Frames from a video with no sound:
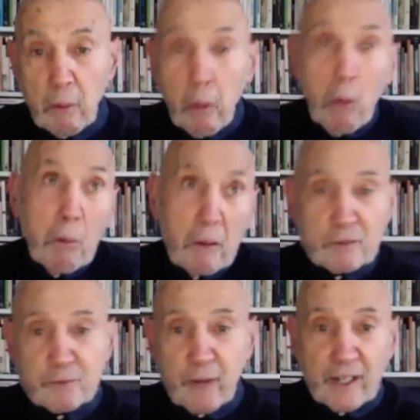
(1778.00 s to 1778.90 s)
Oh,
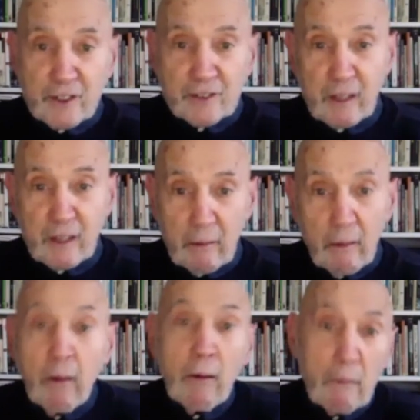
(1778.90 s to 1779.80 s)
it's French, isn't it?
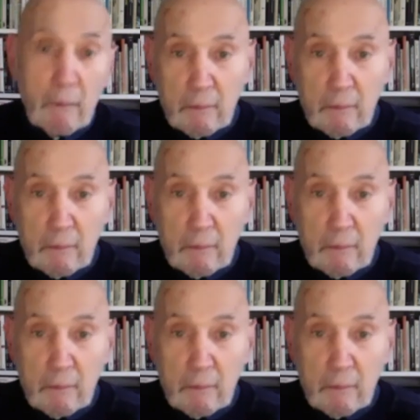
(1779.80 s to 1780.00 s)
Oh.